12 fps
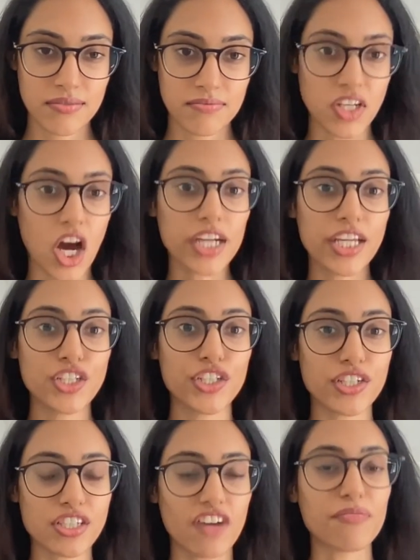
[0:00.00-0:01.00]
talking to
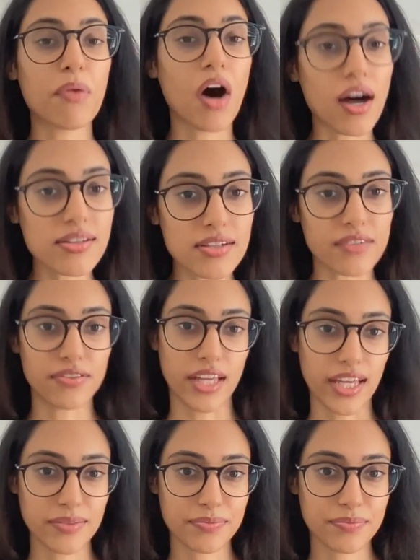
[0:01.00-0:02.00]
yourself
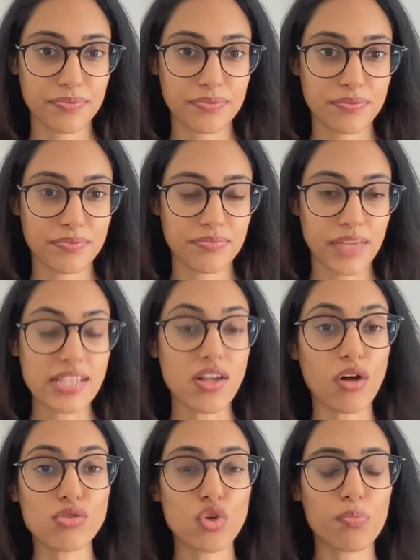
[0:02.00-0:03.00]
positively is
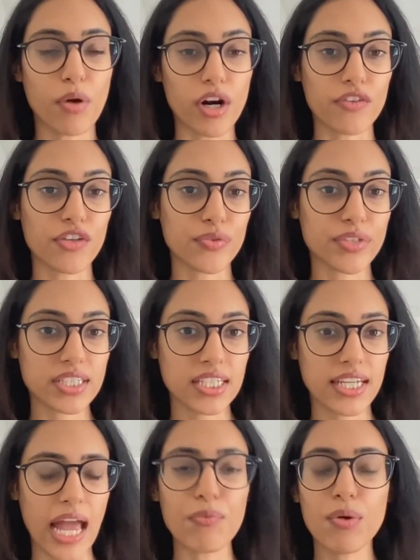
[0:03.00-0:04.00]
also part of your
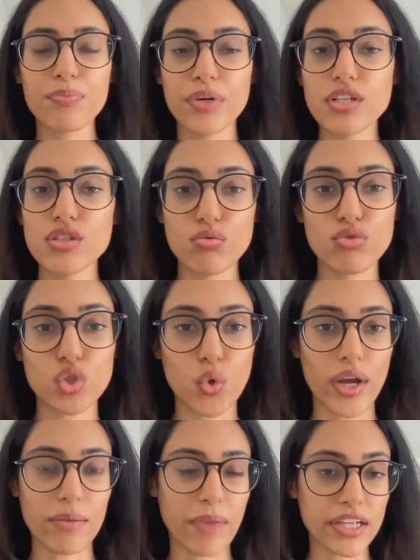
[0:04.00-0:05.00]
routine. And what brings you
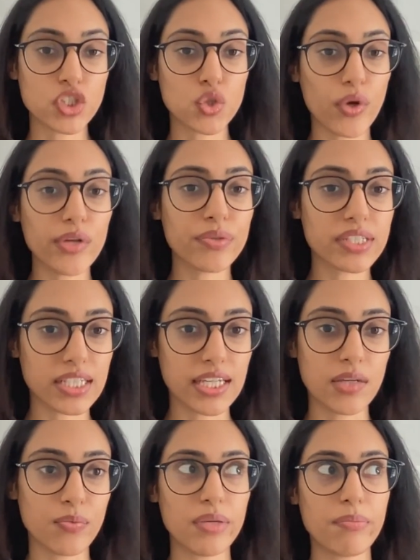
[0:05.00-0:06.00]
joy? By joy
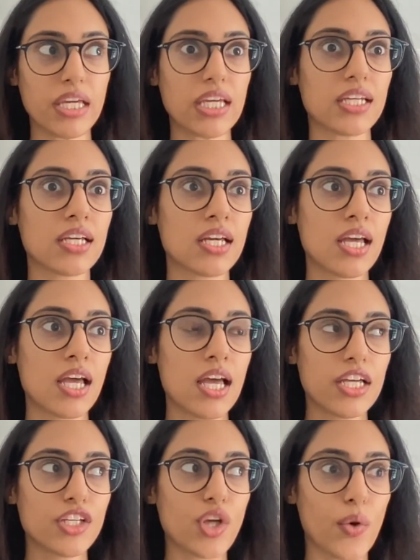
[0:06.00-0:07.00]
routine, we mean,
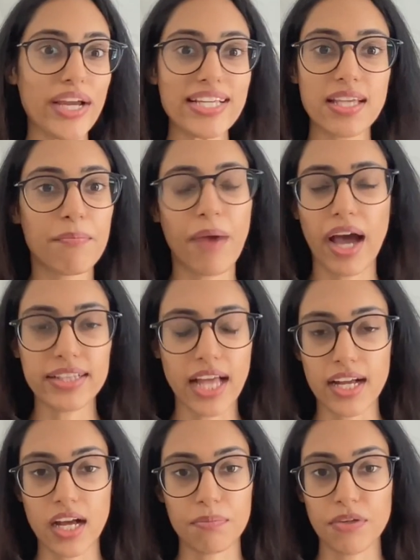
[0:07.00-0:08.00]
is it buying
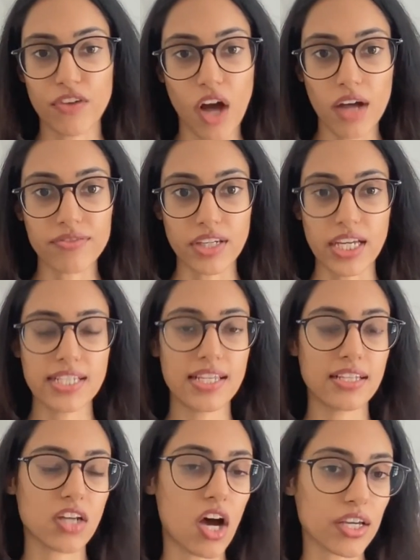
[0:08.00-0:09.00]
that cup of coffee? Is
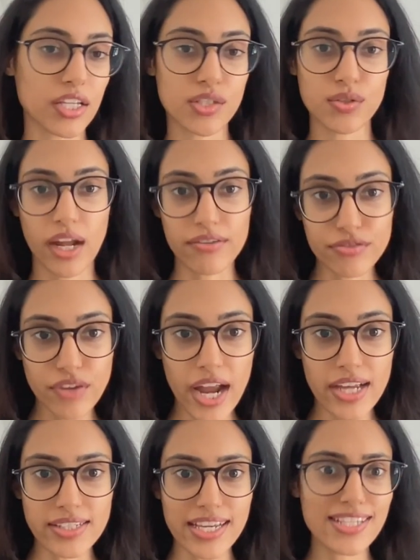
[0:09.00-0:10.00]
it talking to that
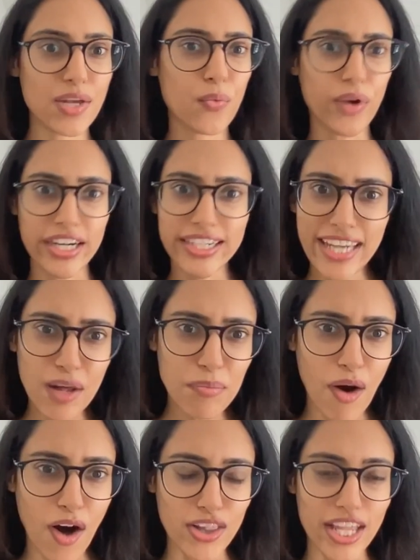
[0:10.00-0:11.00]
friend? Is it wearing nail
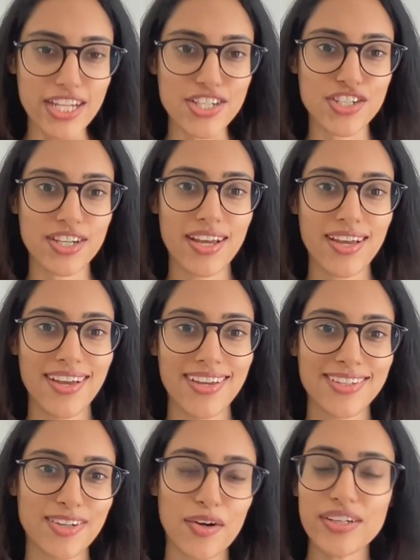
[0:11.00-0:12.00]
polish
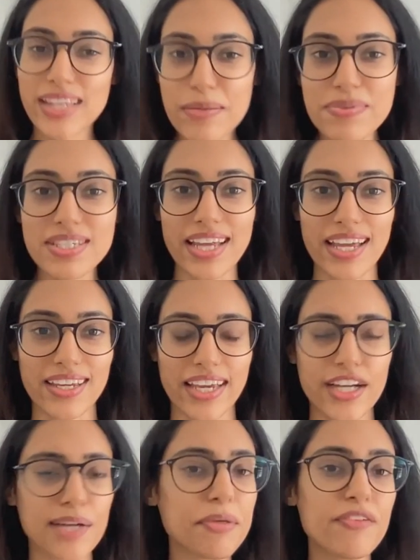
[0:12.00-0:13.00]
or lipstick?
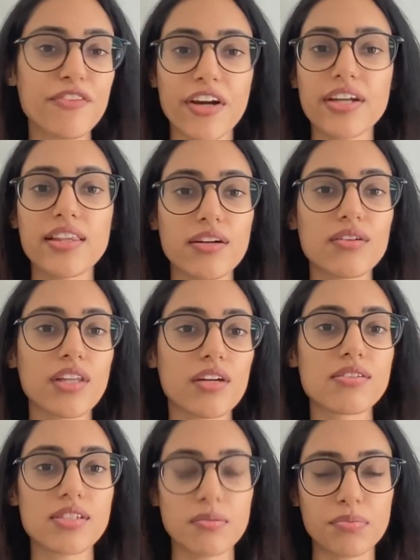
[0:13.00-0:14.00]
It could be very
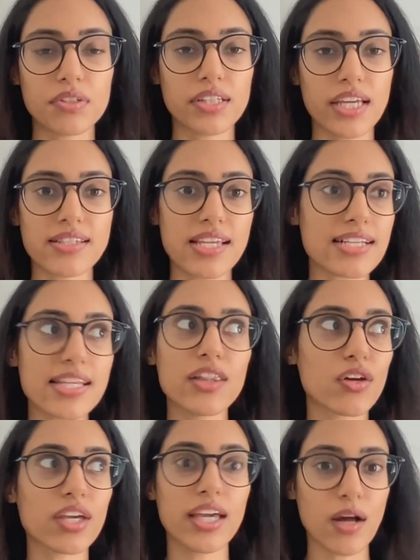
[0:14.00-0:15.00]
little simple things. Is it
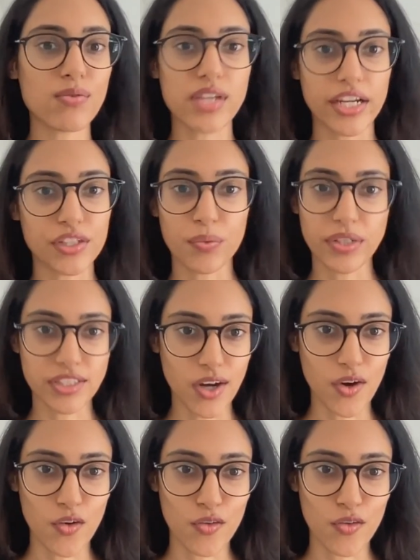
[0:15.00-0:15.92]
looking outside your window?